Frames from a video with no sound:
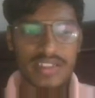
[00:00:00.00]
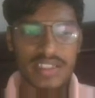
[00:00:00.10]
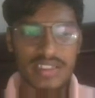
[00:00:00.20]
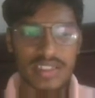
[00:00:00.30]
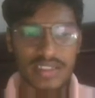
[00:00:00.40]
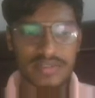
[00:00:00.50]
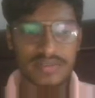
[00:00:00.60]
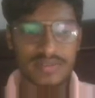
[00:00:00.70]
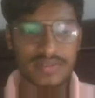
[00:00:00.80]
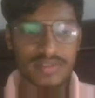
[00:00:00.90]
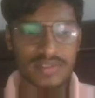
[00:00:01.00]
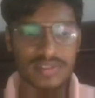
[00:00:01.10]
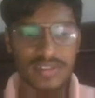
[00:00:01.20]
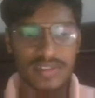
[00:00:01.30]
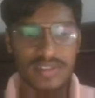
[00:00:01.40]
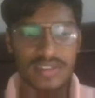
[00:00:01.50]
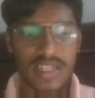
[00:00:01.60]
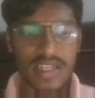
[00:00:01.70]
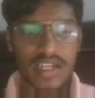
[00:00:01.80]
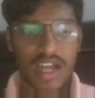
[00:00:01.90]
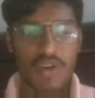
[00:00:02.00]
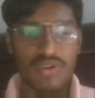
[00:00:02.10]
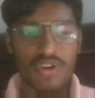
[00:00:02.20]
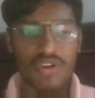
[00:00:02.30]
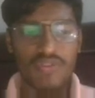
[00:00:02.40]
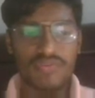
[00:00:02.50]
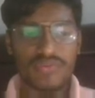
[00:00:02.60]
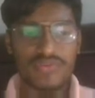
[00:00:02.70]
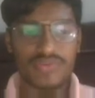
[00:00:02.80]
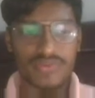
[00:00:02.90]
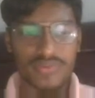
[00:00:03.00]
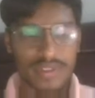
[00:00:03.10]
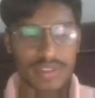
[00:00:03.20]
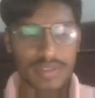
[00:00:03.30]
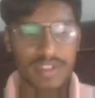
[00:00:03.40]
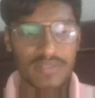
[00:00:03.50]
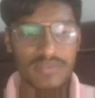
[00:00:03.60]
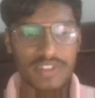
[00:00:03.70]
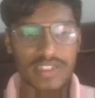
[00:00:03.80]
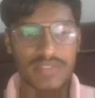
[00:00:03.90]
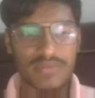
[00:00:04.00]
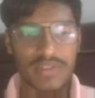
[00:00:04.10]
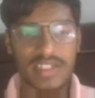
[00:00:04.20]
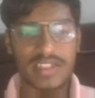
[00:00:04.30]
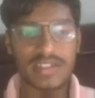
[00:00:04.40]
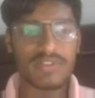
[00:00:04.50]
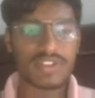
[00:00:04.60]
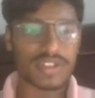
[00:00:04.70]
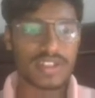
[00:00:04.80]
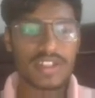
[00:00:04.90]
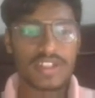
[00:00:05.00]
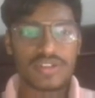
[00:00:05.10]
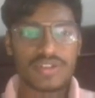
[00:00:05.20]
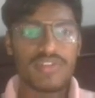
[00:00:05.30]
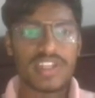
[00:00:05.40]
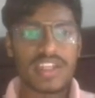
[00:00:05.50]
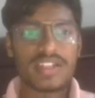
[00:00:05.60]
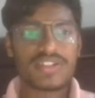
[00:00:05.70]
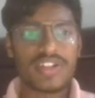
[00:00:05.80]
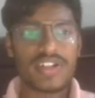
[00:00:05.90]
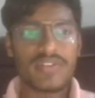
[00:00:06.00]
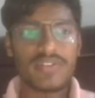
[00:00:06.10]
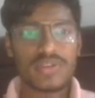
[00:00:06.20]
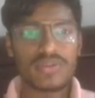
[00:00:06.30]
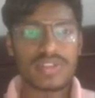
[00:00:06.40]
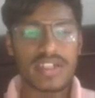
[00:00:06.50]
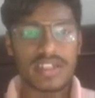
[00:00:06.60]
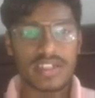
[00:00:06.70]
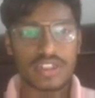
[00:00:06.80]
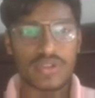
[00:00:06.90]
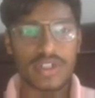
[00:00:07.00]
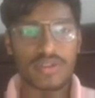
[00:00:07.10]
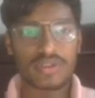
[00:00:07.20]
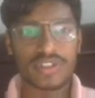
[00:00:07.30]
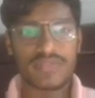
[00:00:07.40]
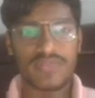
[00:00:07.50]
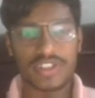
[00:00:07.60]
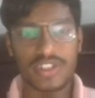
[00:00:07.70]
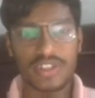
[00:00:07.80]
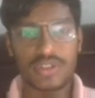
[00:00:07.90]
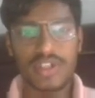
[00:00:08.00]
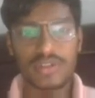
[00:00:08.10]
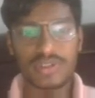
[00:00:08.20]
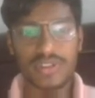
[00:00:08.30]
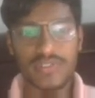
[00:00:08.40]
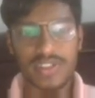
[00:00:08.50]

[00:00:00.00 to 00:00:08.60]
this thing, like count of number which satisfy that equation. So we can straight away use that Euler Totient function. Euler Totient